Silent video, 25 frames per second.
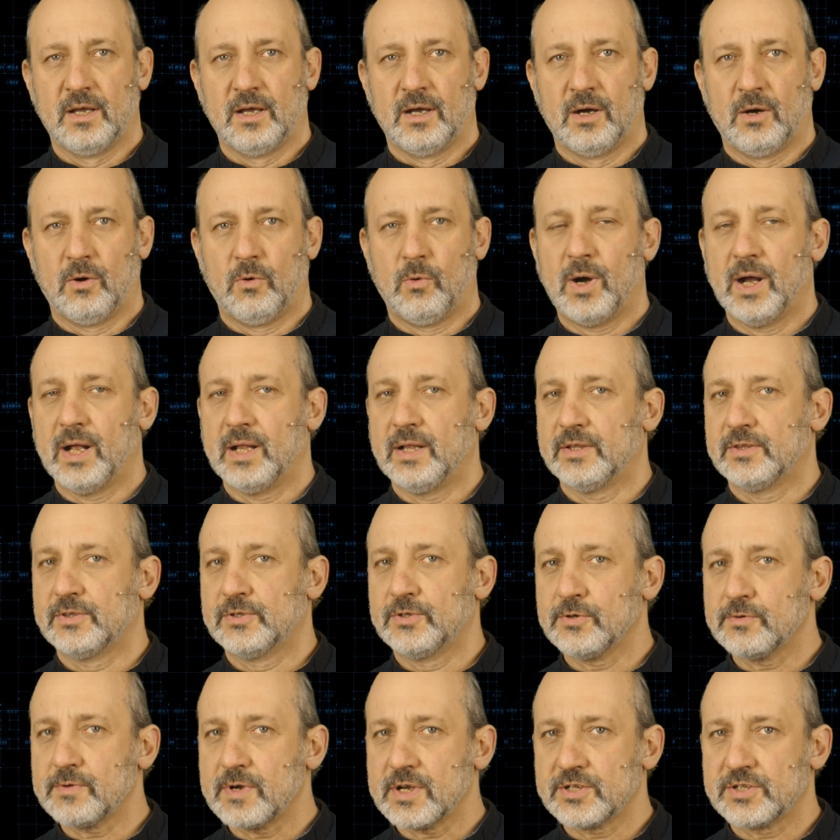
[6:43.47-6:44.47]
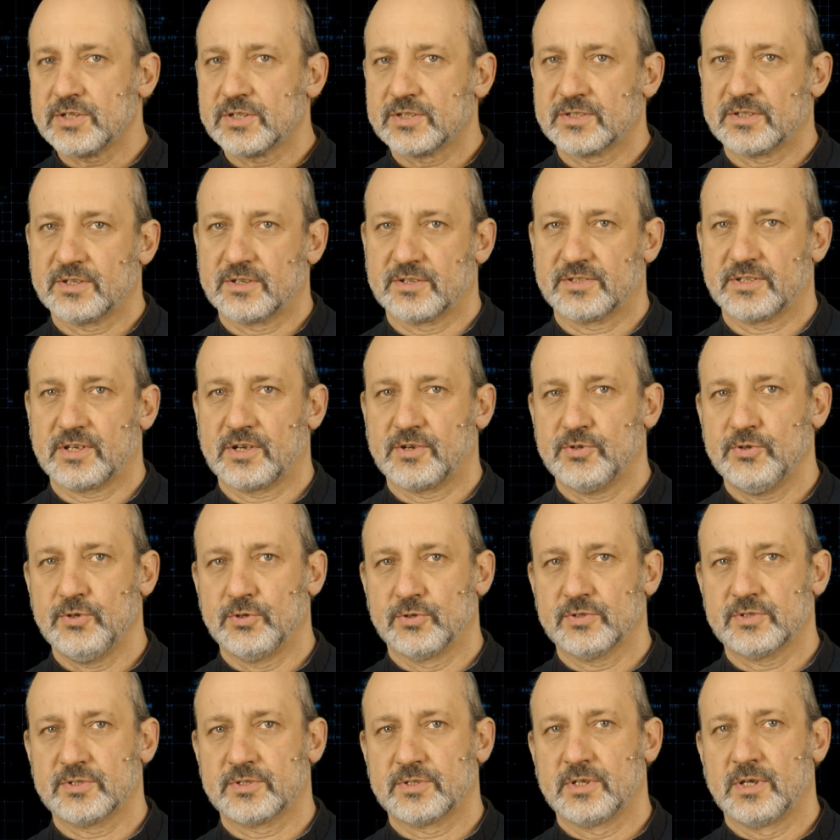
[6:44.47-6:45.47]
While two registers are
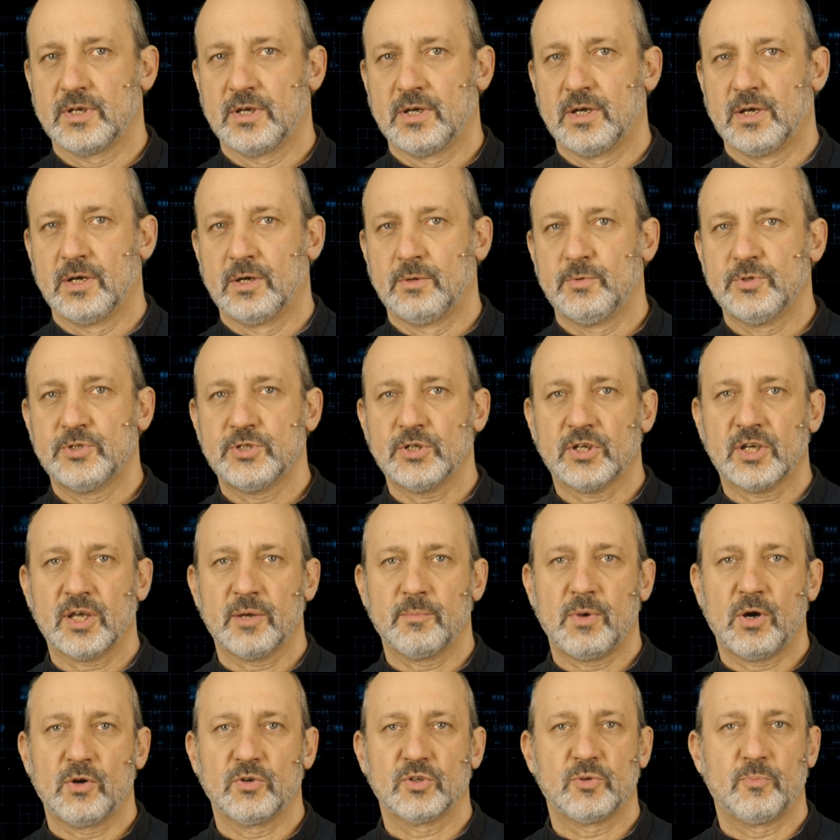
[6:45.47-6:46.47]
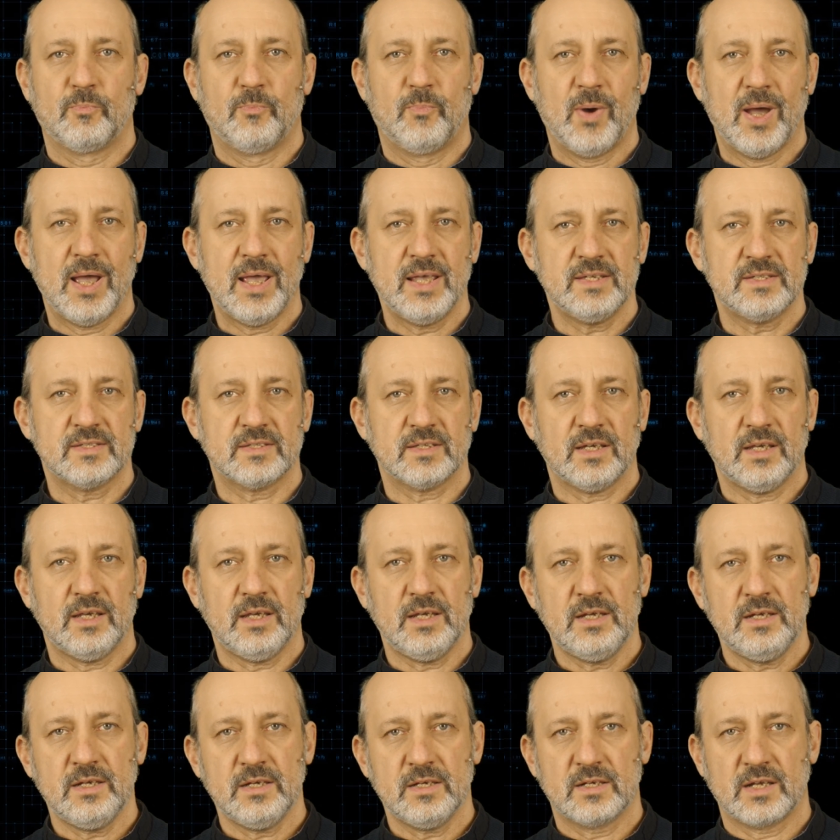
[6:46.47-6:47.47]
used, we talk about base
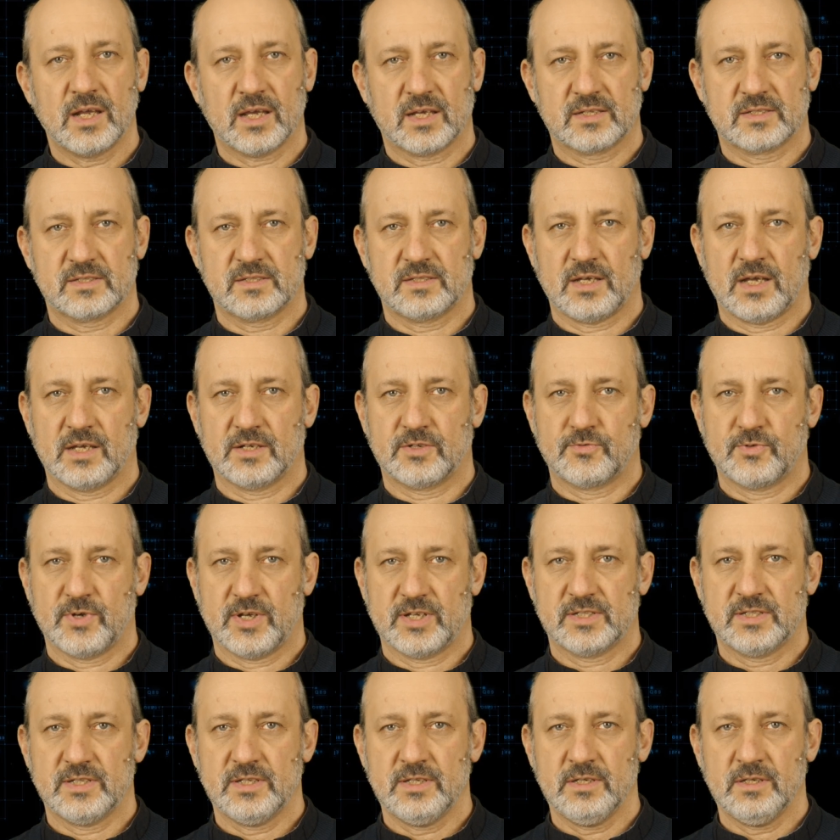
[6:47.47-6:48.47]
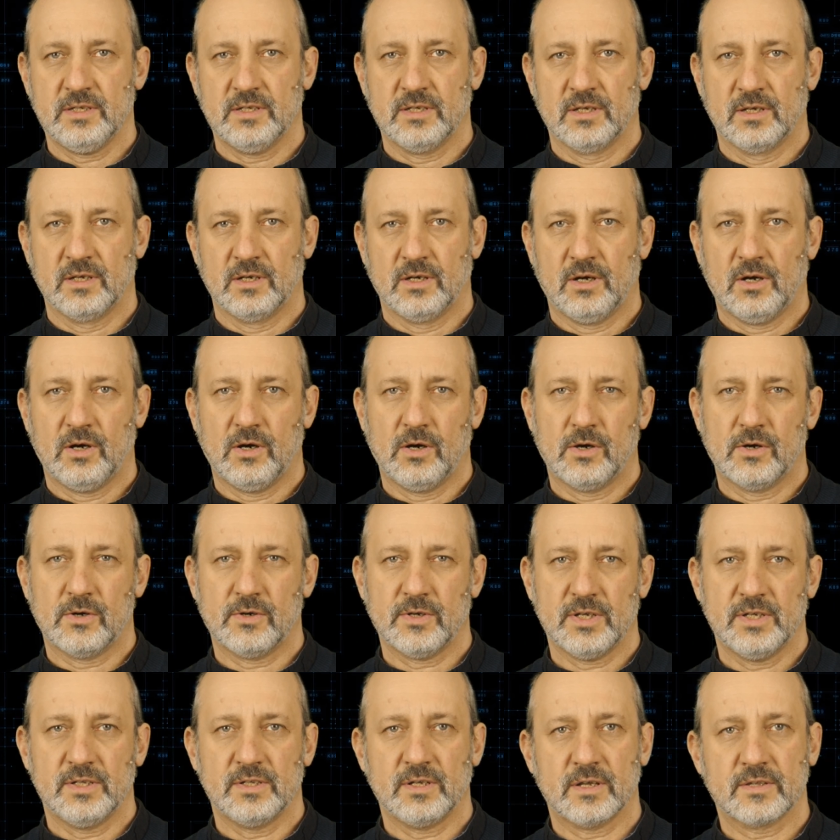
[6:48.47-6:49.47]
indexed addressing, or
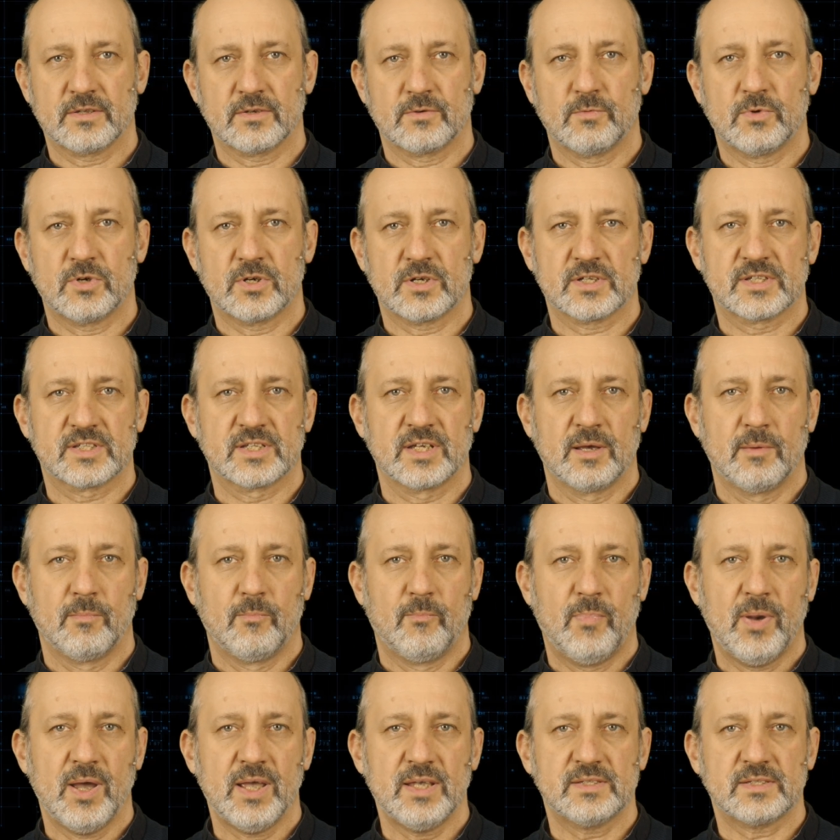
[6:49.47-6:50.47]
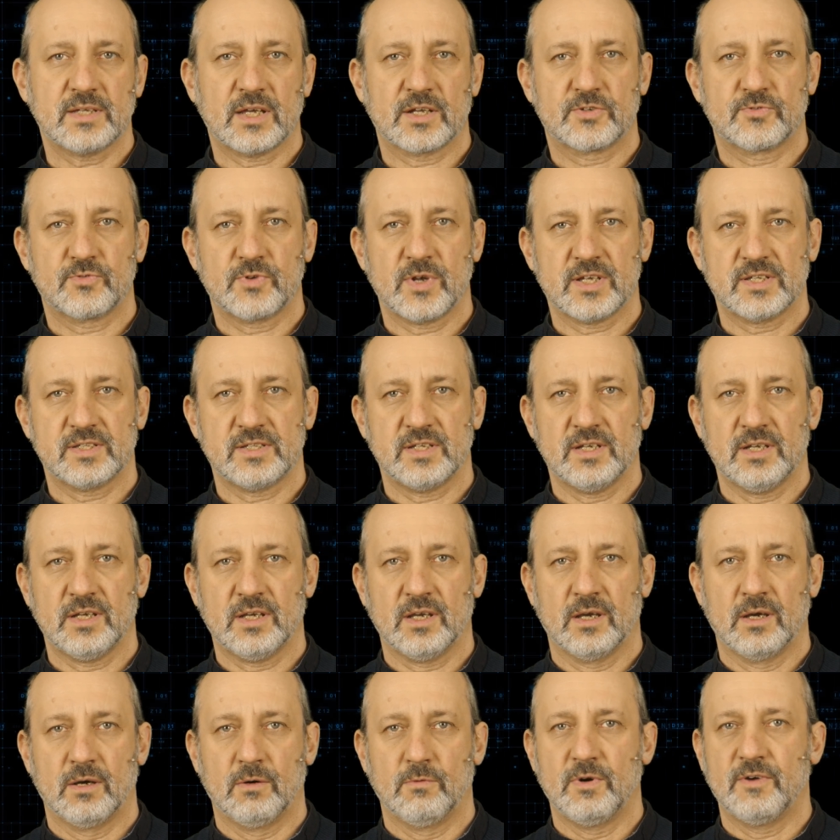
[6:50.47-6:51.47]
in other words, base addressing
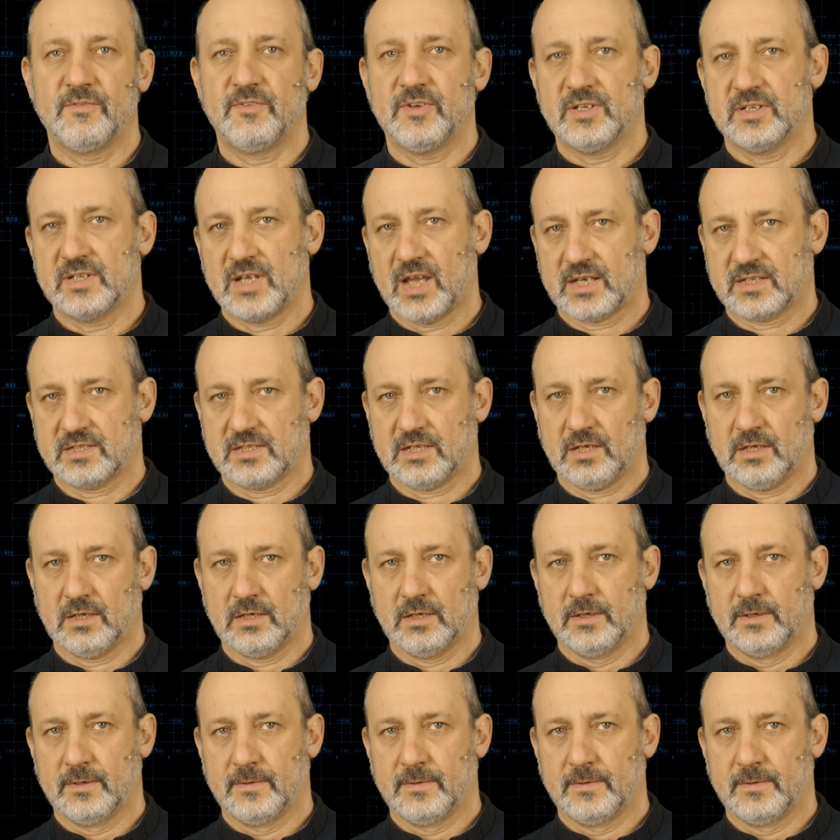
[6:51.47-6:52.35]
with indexing.